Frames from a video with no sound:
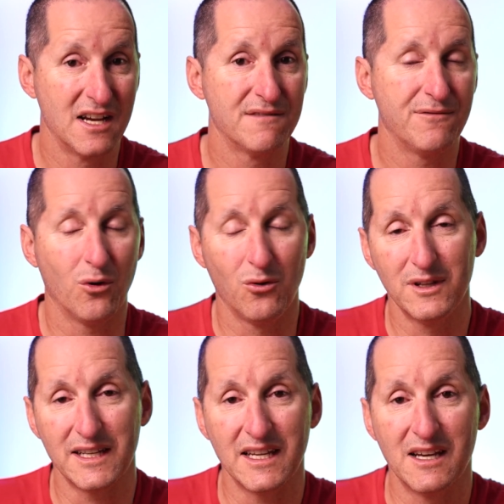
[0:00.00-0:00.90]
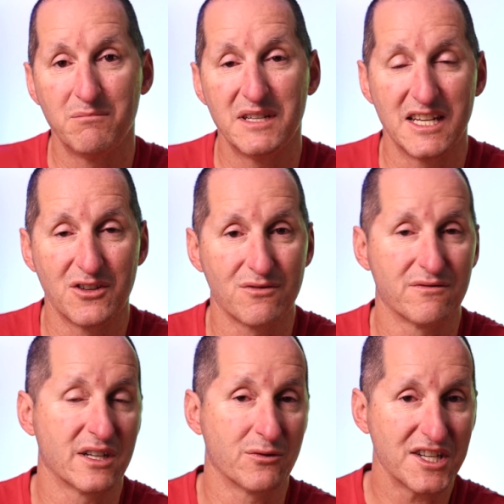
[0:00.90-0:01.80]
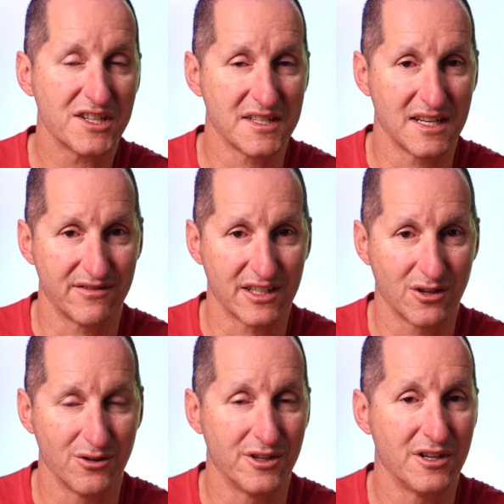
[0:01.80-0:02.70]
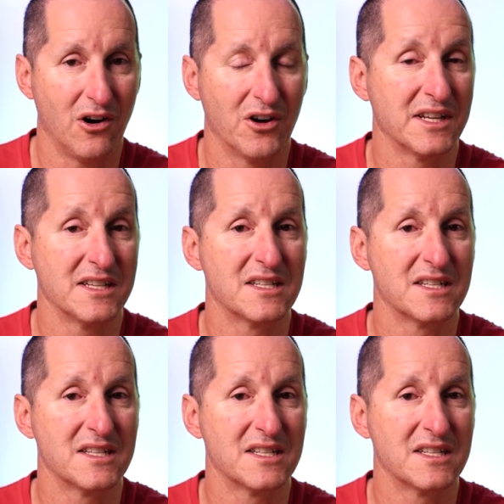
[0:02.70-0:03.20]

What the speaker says: for all the potential regressions that have occurred on